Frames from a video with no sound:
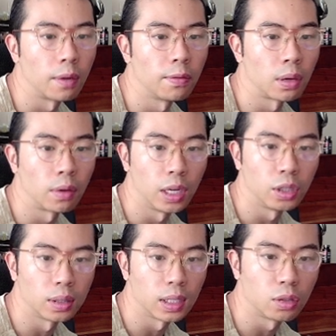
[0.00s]
federal
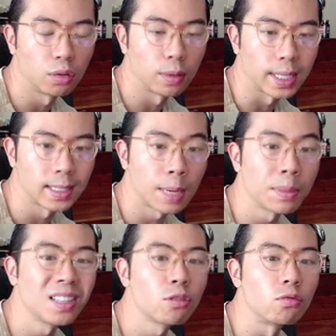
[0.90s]
agency to
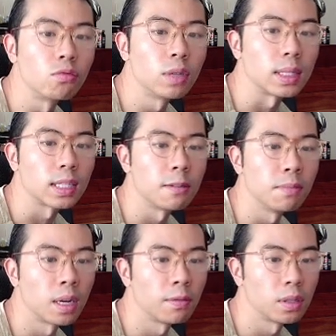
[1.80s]
examine the risks and
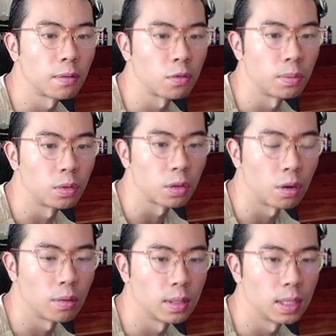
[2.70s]
benefits of
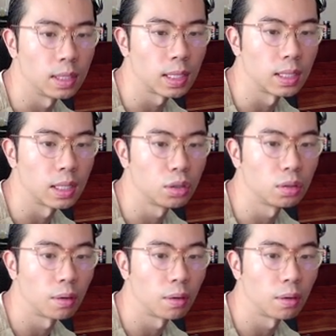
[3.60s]
cryptocurrencies and issue